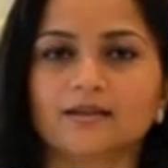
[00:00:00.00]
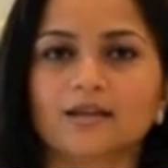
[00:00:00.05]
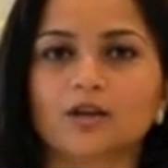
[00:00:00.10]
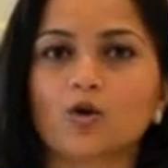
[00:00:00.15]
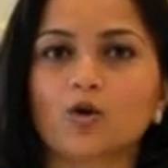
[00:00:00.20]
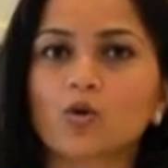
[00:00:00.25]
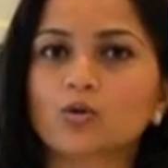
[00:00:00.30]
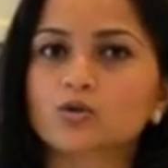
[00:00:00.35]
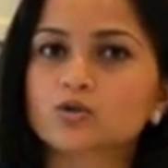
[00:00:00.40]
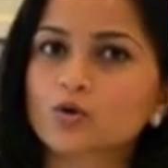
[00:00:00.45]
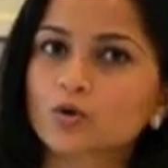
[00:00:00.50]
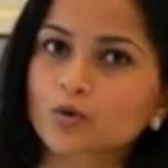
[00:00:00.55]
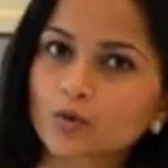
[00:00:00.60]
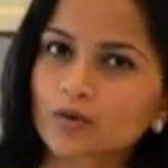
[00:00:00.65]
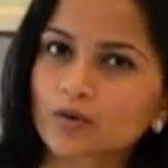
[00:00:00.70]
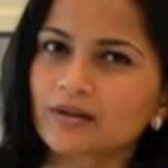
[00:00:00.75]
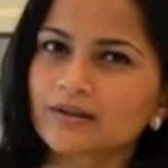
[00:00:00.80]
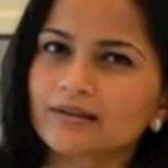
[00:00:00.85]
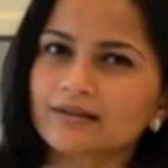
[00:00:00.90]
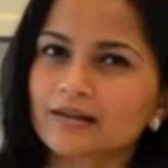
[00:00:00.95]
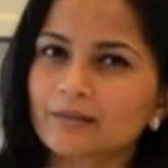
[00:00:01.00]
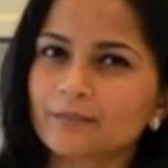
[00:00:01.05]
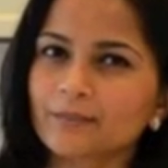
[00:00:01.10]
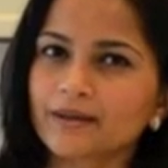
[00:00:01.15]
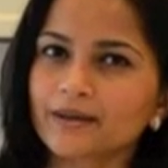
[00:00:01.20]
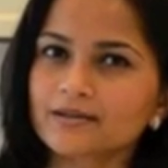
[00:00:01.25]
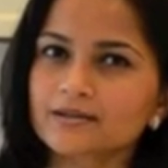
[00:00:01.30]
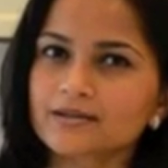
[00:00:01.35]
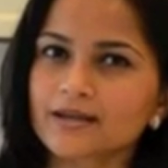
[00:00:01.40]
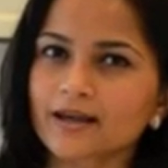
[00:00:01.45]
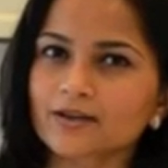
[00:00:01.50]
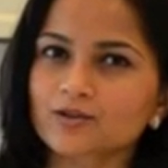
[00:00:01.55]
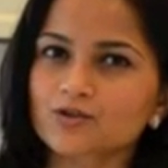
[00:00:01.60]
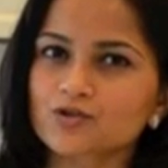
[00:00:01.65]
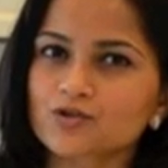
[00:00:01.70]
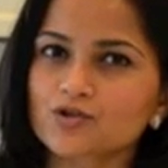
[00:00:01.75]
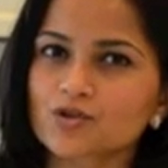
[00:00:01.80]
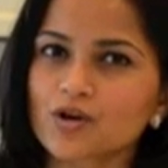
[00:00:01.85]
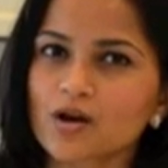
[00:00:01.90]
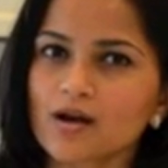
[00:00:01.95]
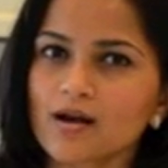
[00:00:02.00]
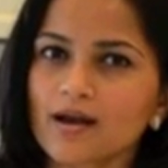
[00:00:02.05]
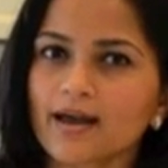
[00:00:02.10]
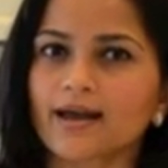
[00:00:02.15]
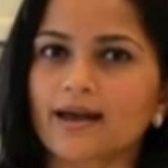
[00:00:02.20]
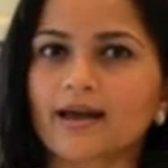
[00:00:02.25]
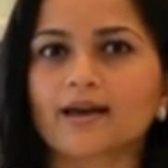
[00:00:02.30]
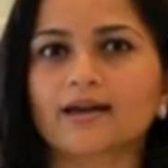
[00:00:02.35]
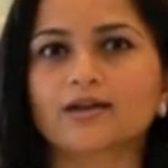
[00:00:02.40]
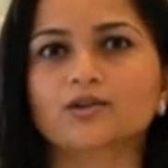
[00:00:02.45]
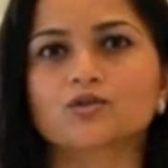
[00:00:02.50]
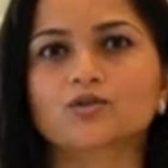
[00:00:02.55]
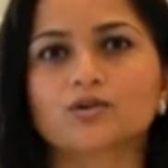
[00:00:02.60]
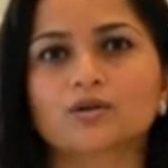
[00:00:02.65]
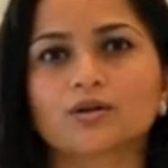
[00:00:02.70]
they also cook a little bit extra, and